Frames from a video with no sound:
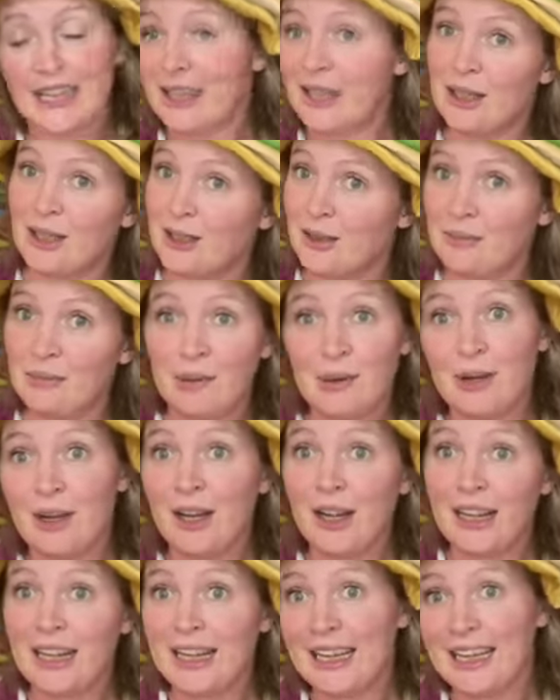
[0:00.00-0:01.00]
Good morning.
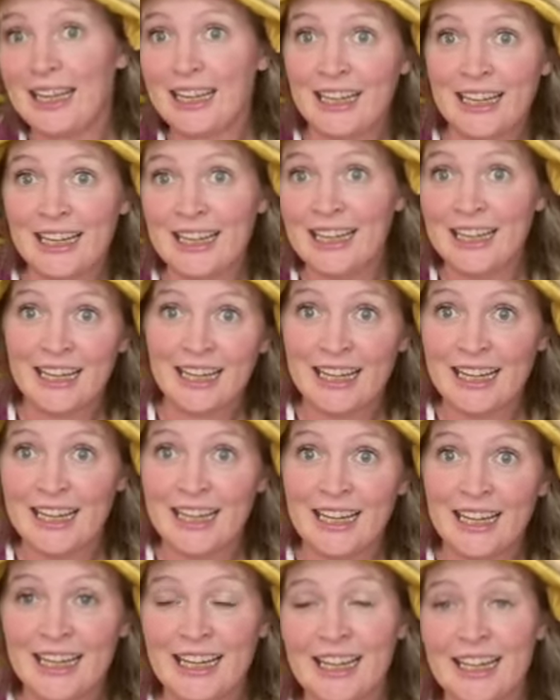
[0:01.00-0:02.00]

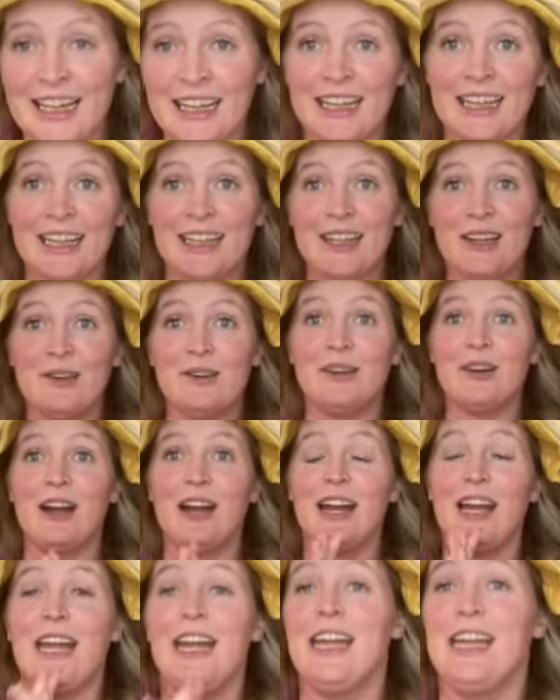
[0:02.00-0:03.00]
You
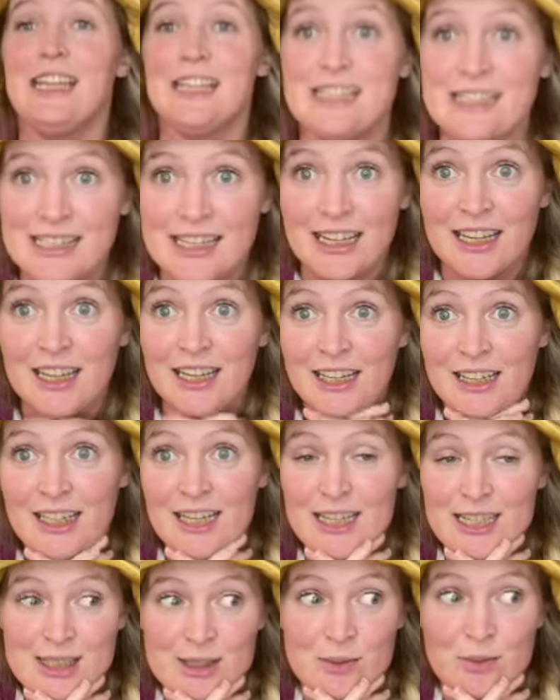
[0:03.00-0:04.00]
guys,
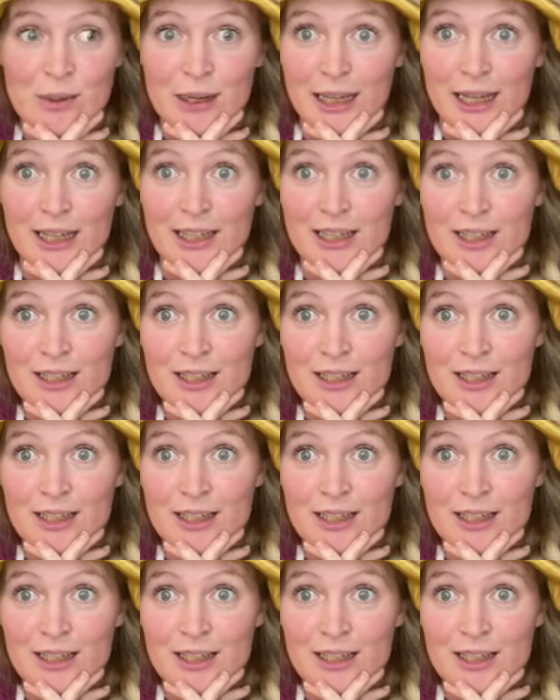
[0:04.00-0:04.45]
guess what?